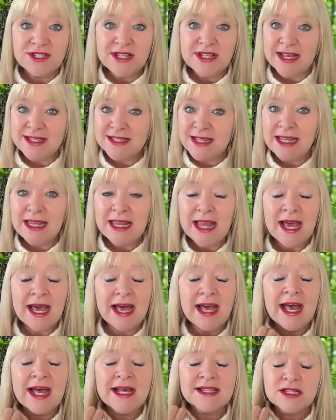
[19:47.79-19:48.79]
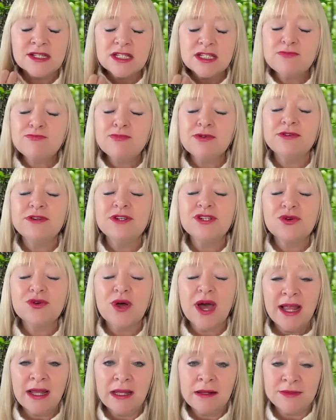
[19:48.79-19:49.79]
has a spiritual
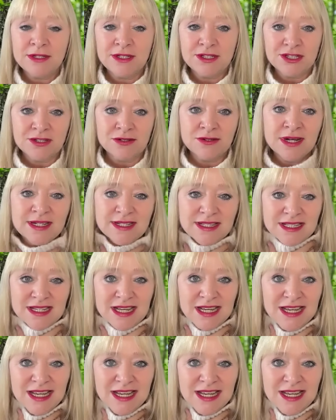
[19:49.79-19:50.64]
element to us.